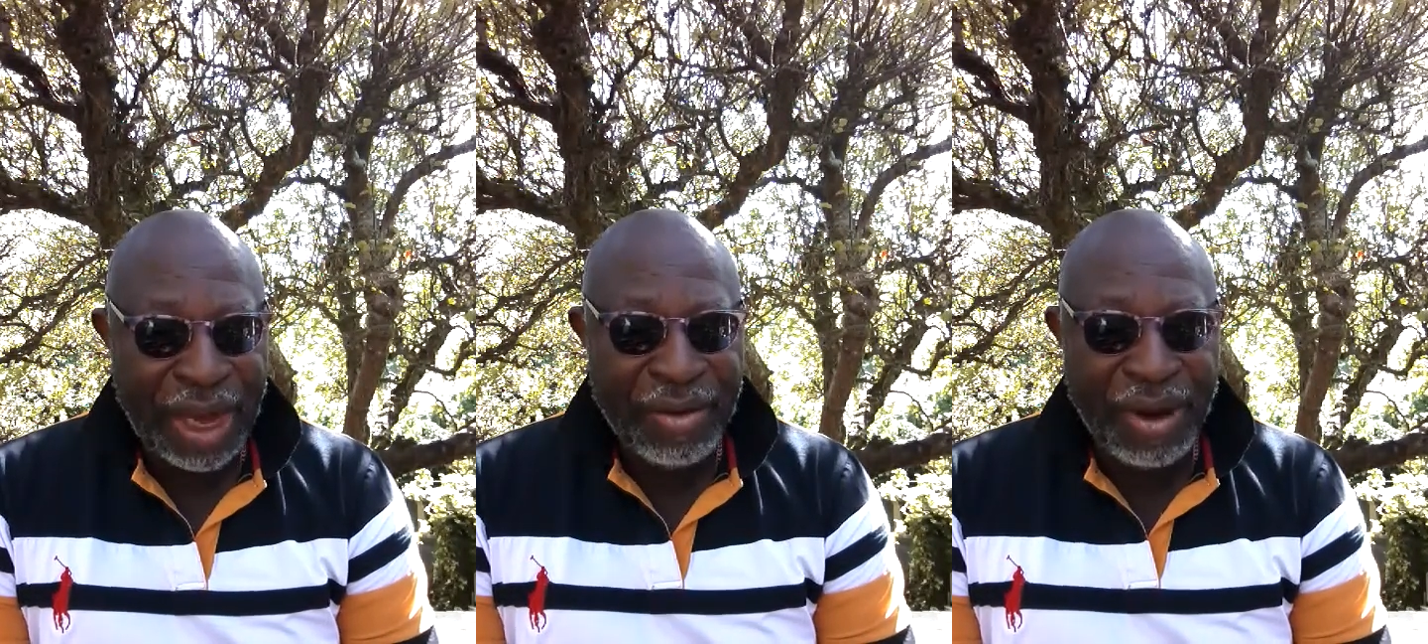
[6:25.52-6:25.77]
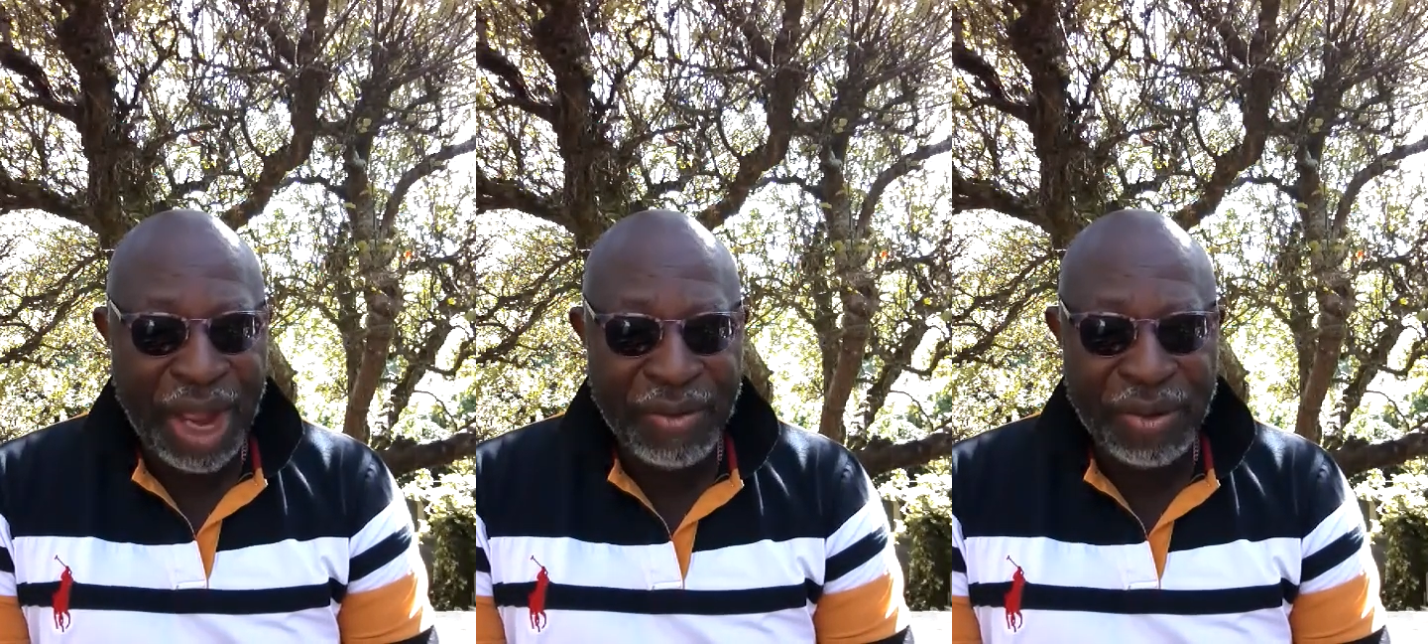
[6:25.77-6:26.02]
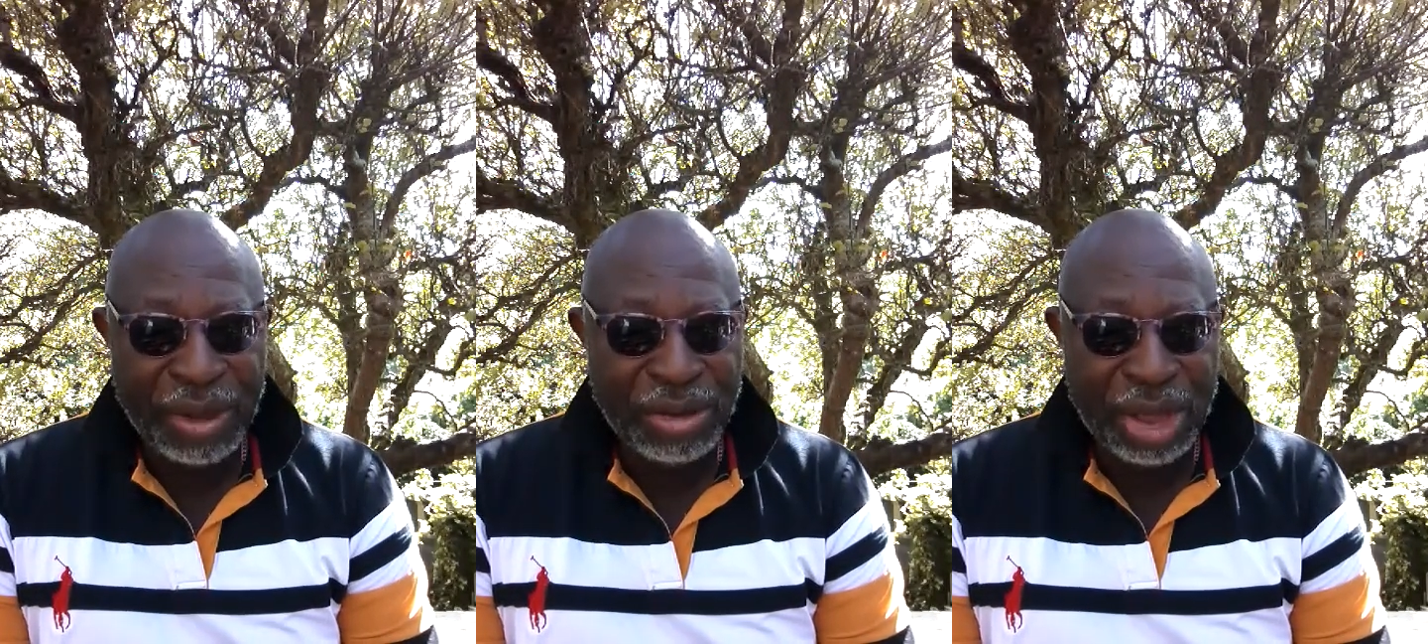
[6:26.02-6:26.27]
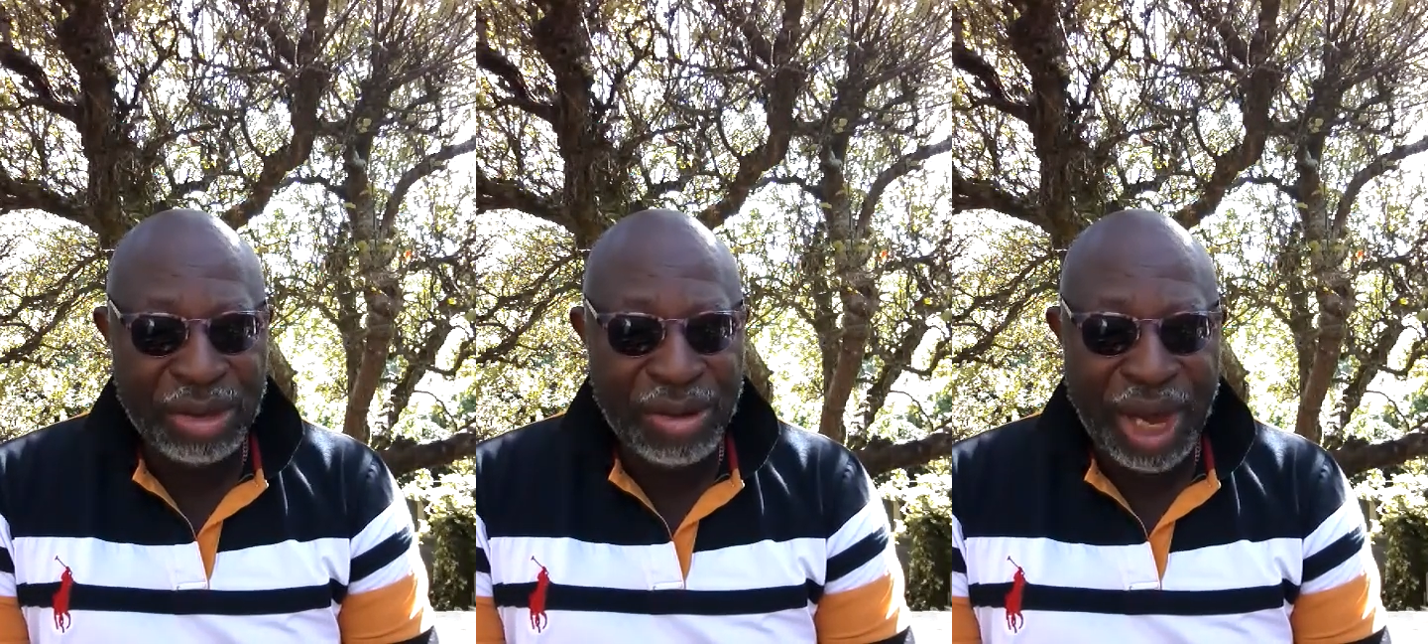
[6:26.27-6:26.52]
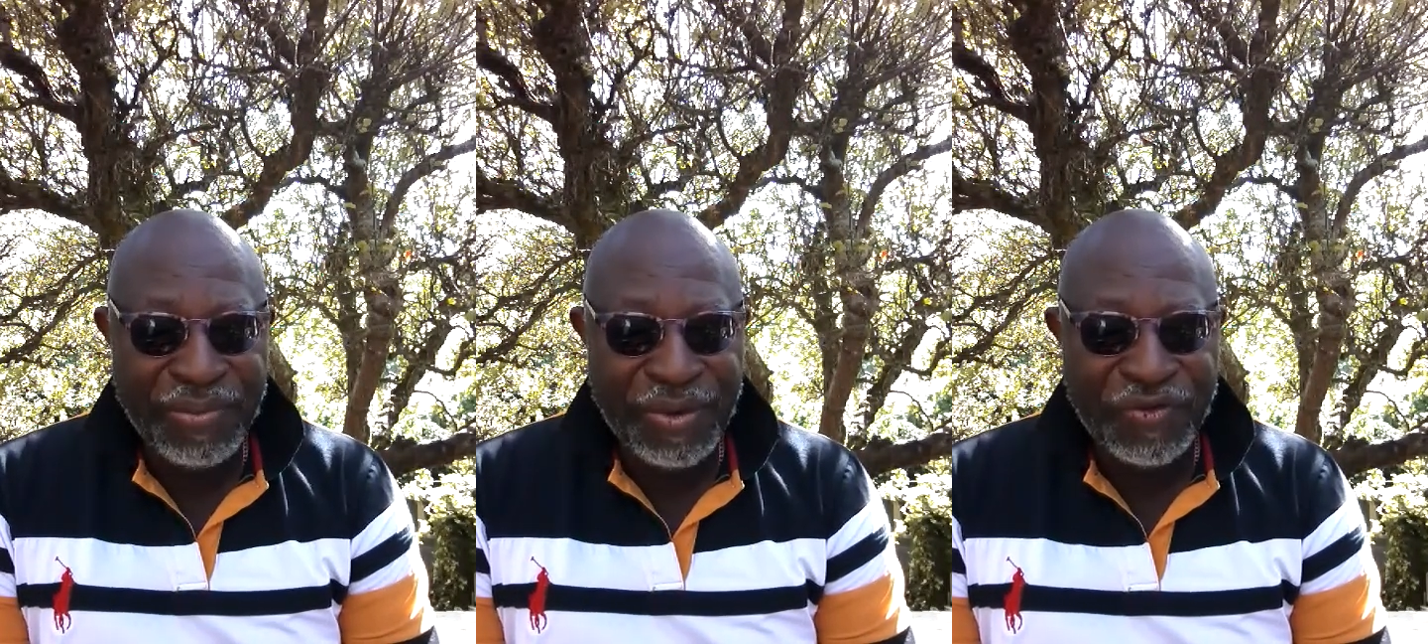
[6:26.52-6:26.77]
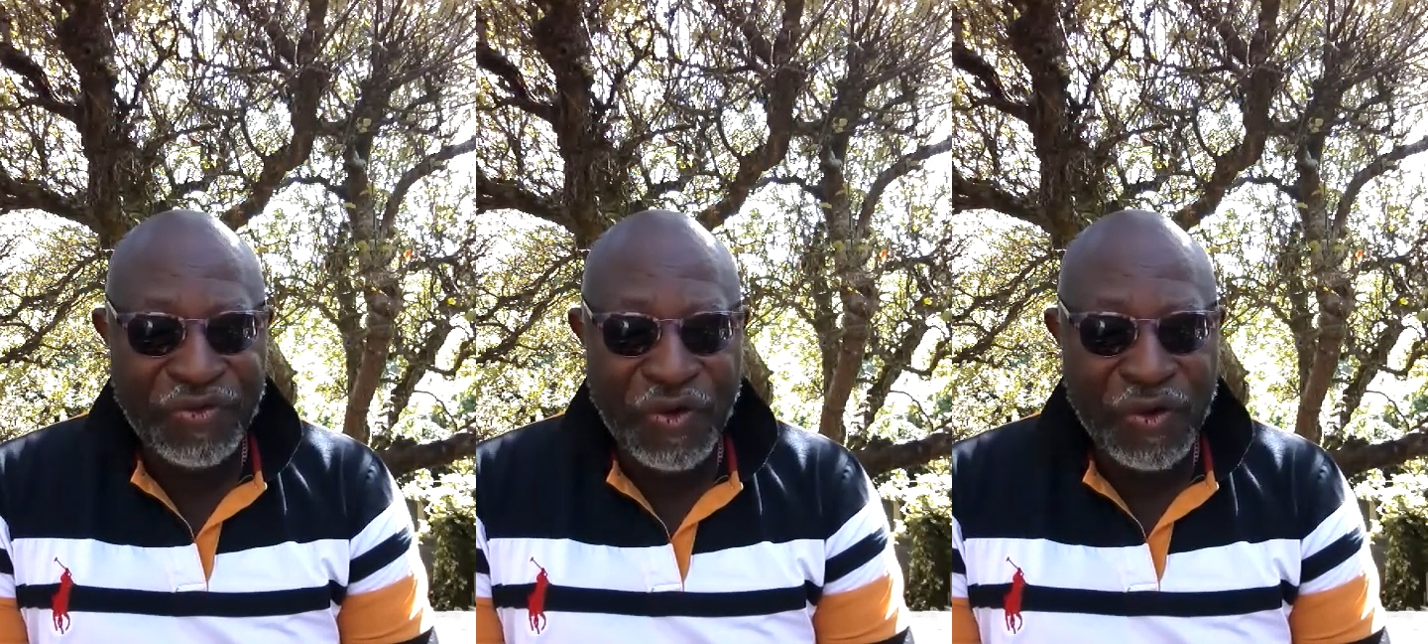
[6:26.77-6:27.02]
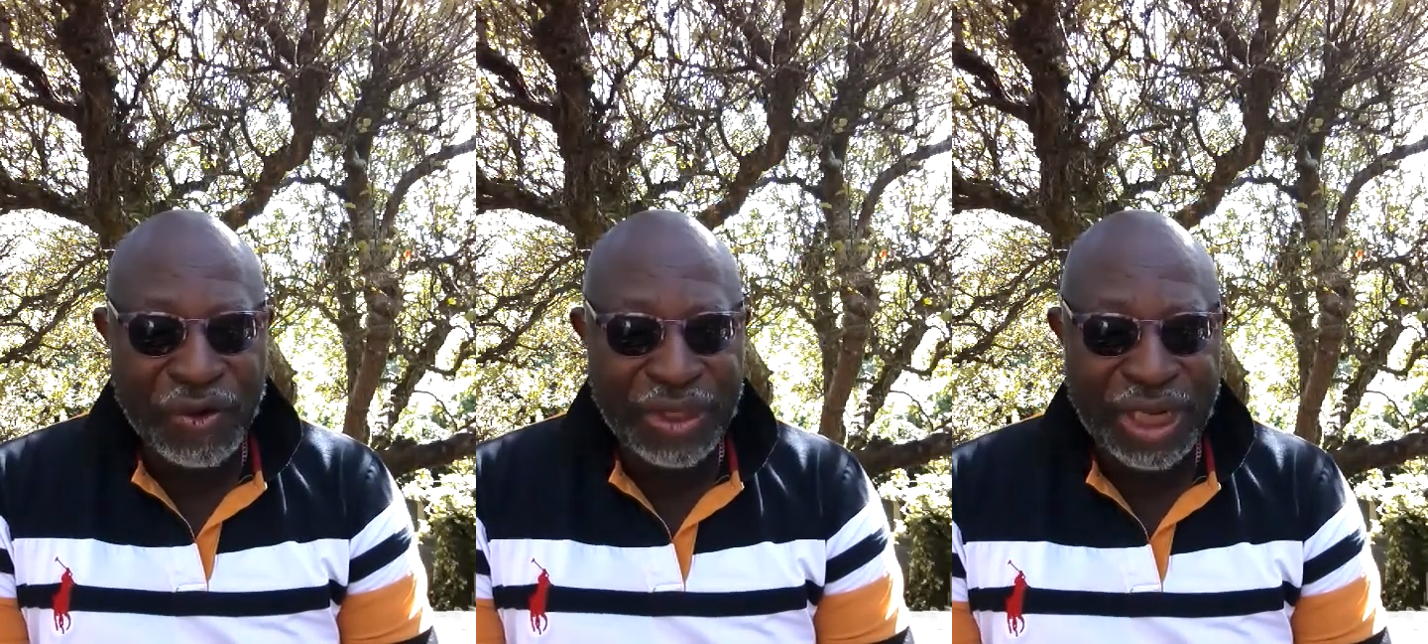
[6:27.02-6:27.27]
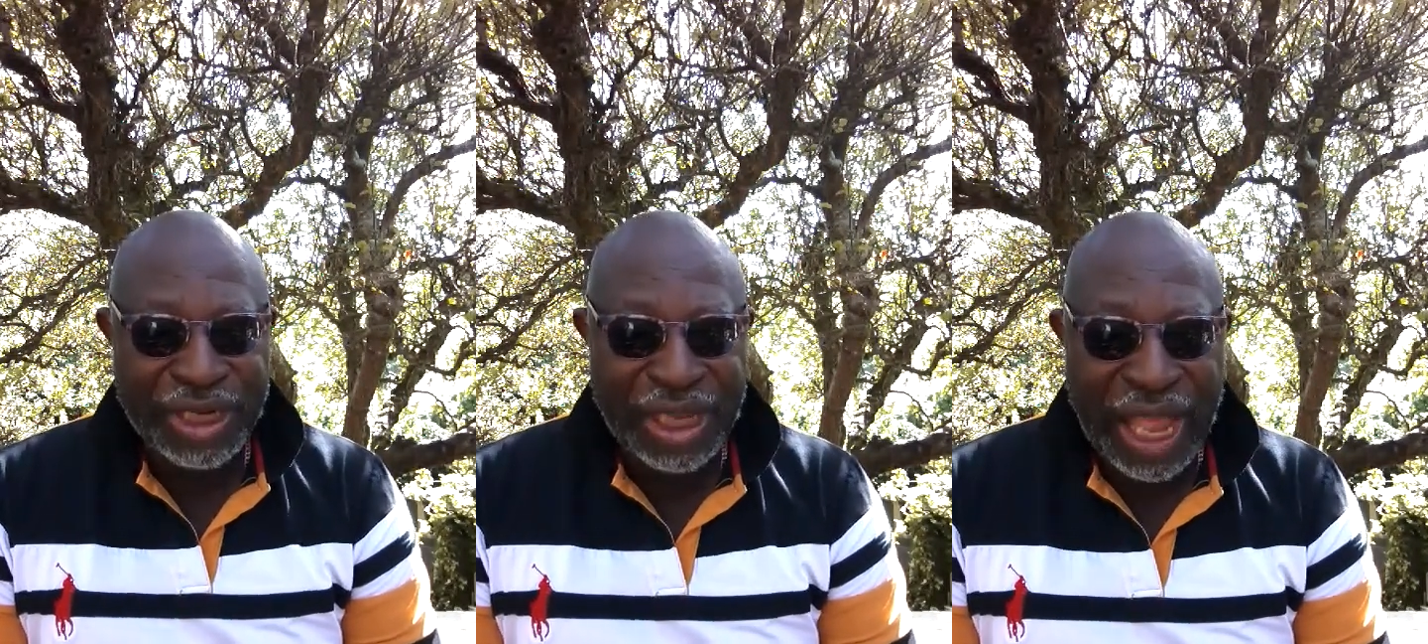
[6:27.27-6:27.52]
right before the